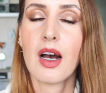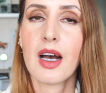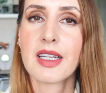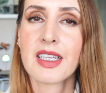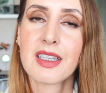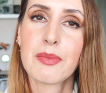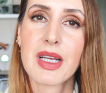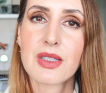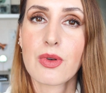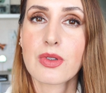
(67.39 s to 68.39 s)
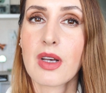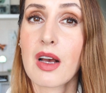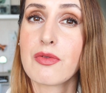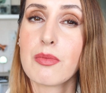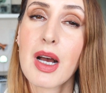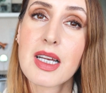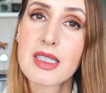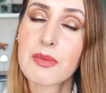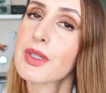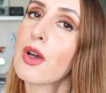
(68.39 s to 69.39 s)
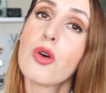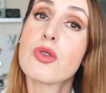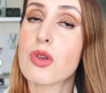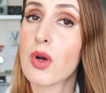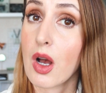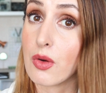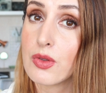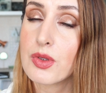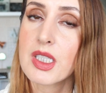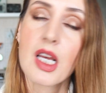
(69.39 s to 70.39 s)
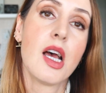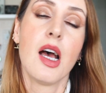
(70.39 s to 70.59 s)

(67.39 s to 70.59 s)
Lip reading: and in the base we also have musk but also oud,